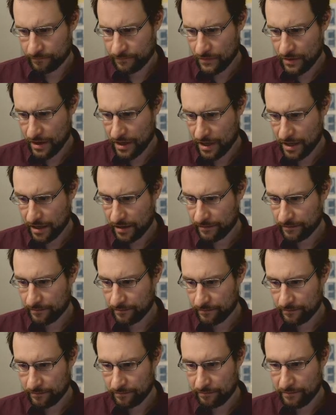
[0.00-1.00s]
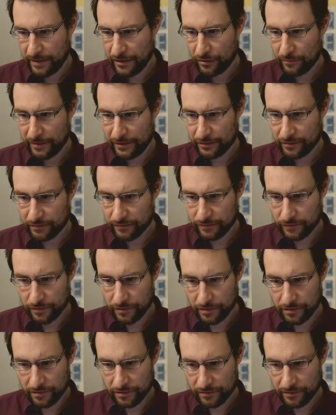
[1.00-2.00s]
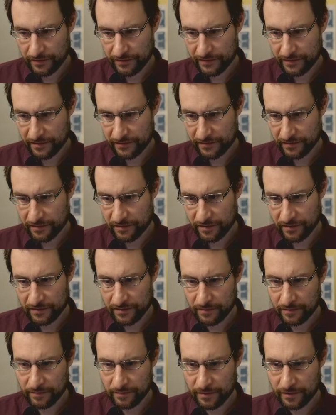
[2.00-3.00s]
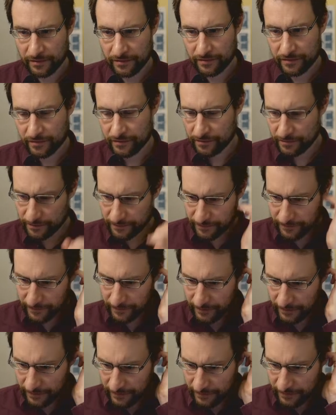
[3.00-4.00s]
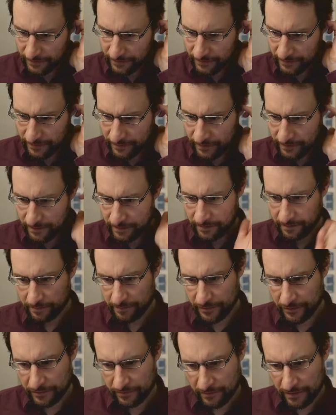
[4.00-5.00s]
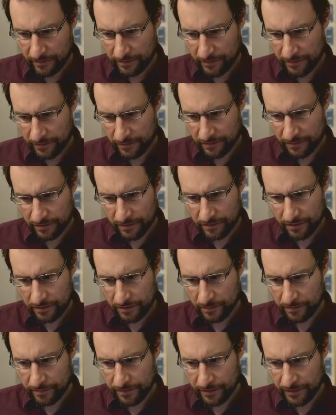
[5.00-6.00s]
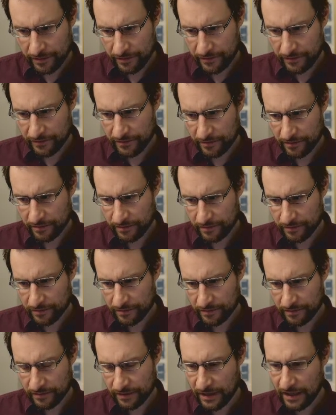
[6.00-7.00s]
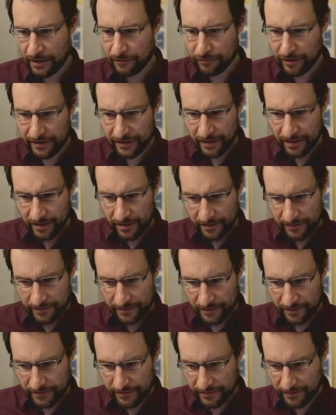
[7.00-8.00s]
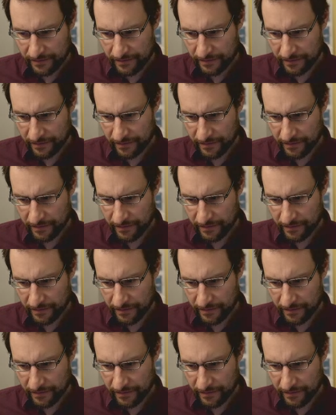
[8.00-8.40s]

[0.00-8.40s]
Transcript: Nah, may or may not work. Okay, there's a bunch of bitmap and not alloc pages. Ah, wait. This.